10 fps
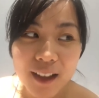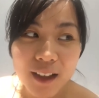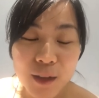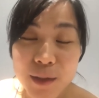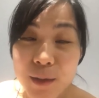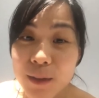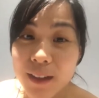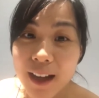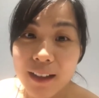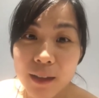also
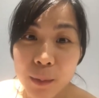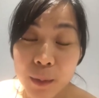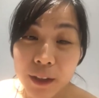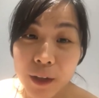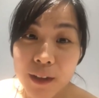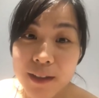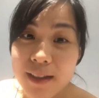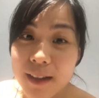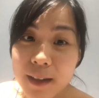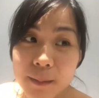then worked on
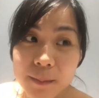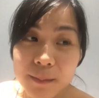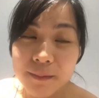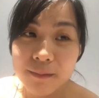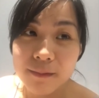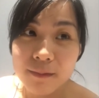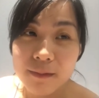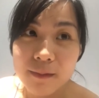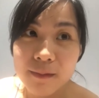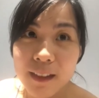some
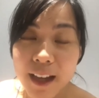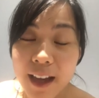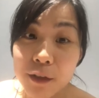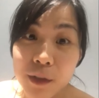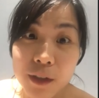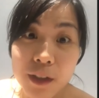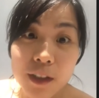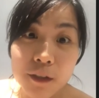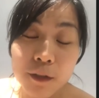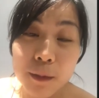like
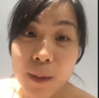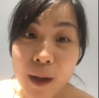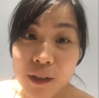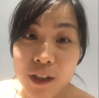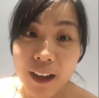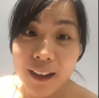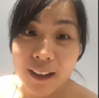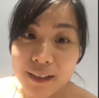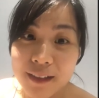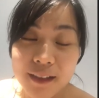alternatives to
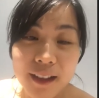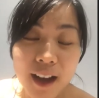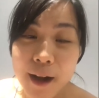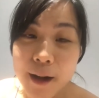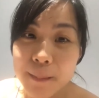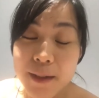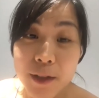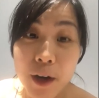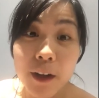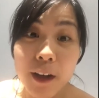blockchain
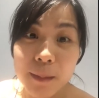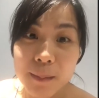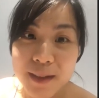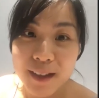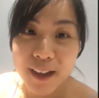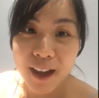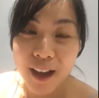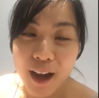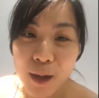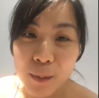startups,
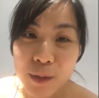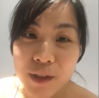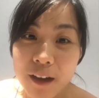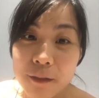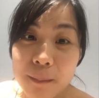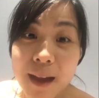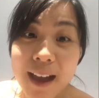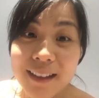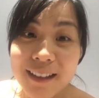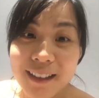which I've
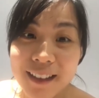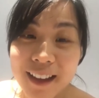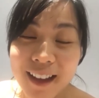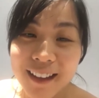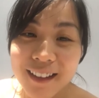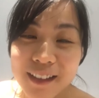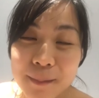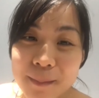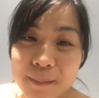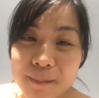met, like
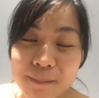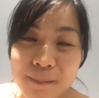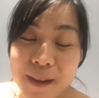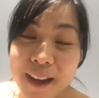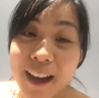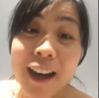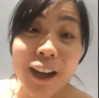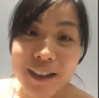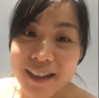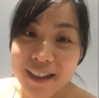the Meta
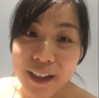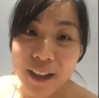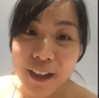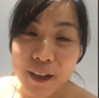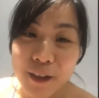Currency